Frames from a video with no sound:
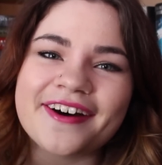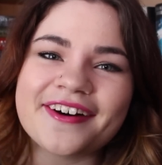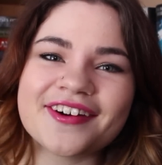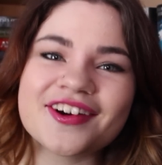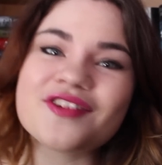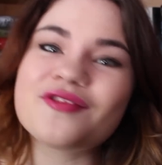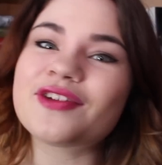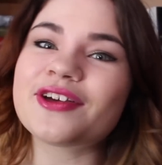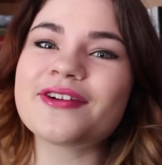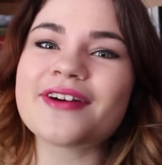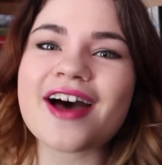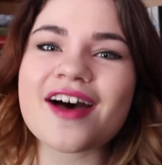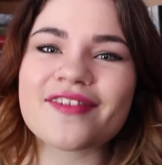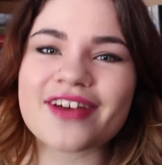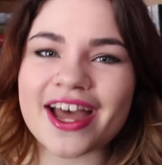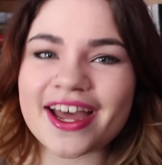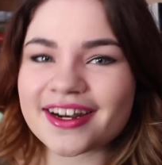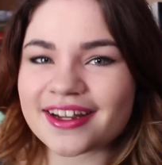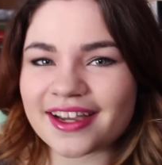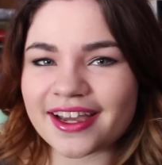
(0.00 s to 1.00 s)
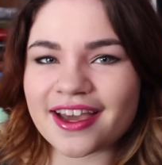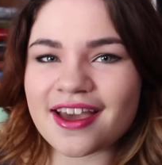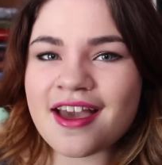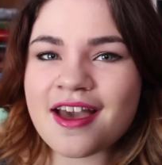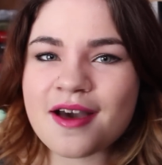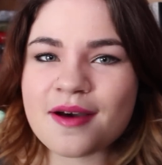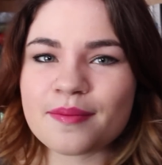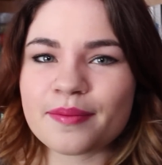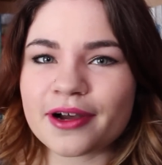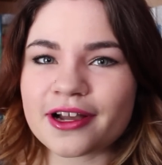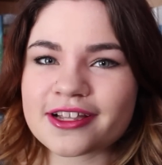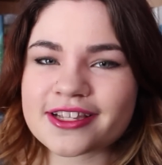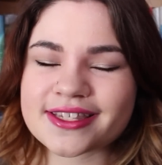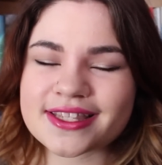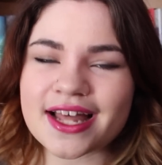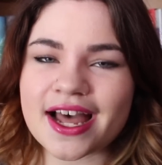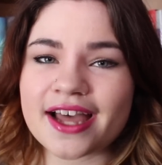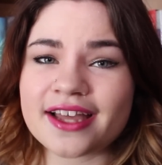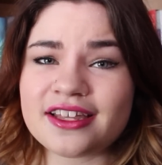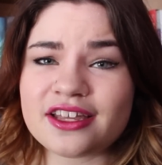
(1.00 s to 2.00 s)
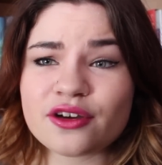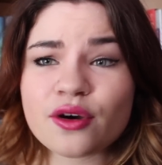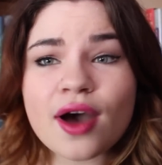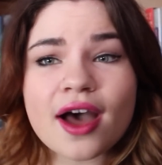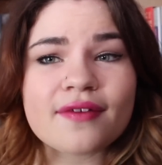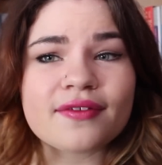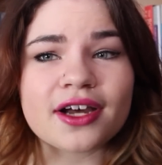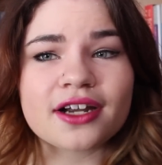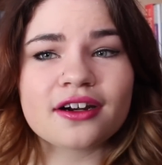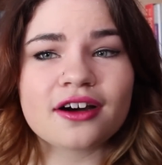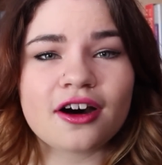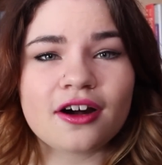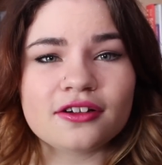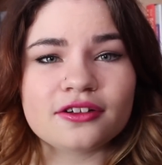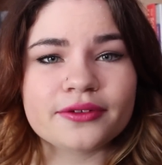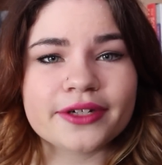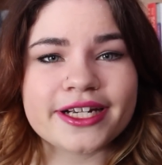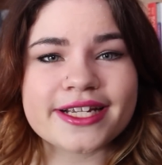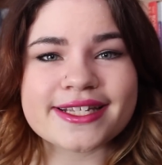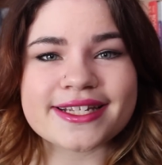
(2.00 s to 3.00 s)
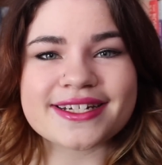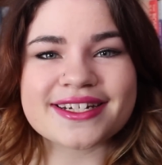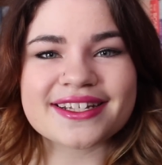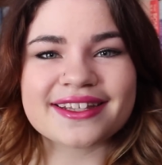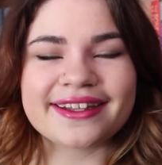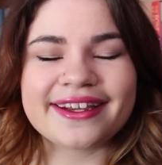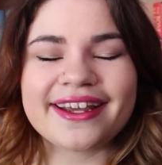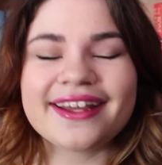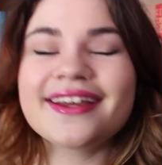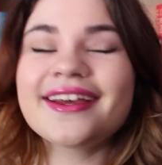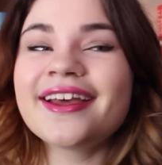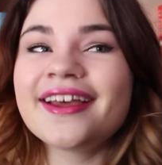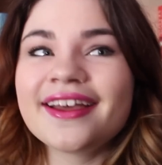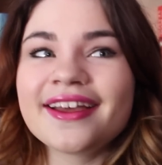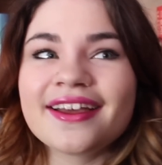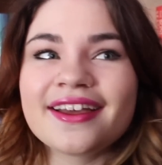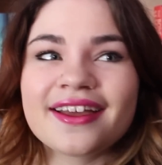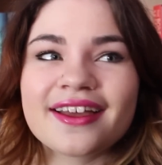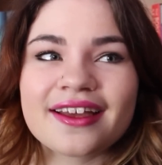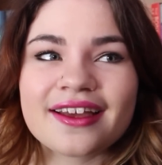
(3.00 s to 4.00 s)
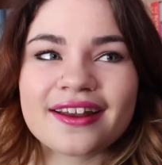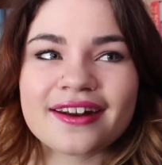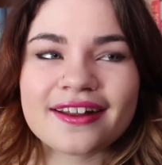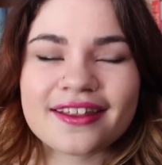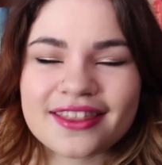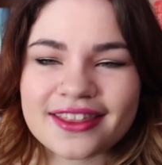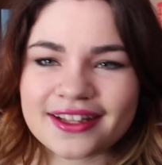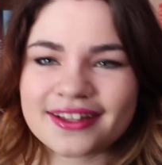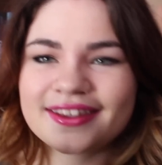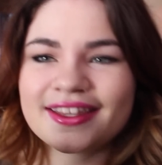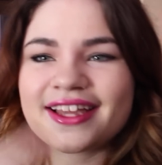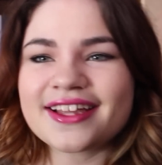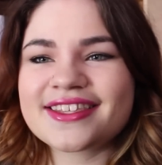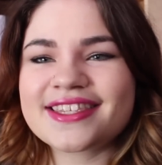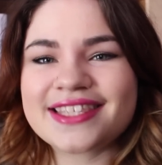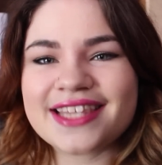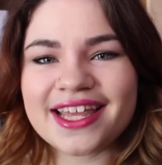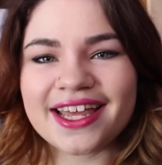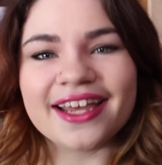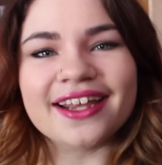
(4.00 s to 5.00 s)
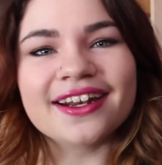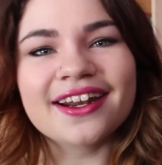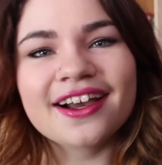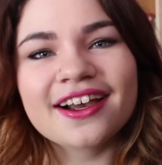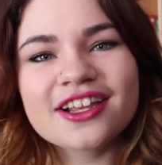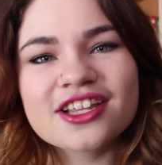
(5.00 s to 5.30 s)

know if you have any books that you have unhauled recently. And I think that's it.